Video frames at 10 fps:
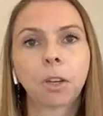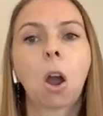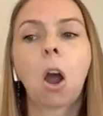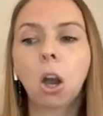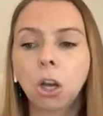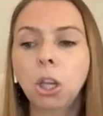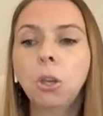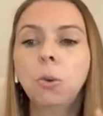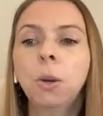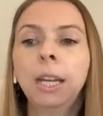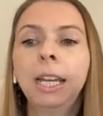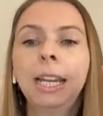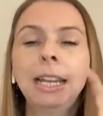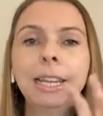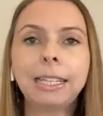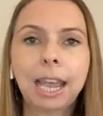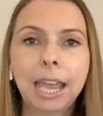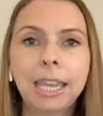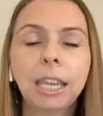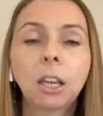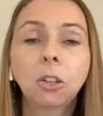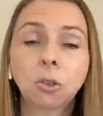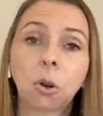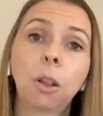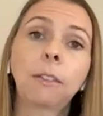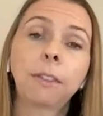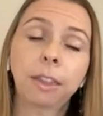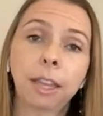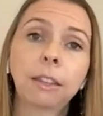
Are you taking control of the thing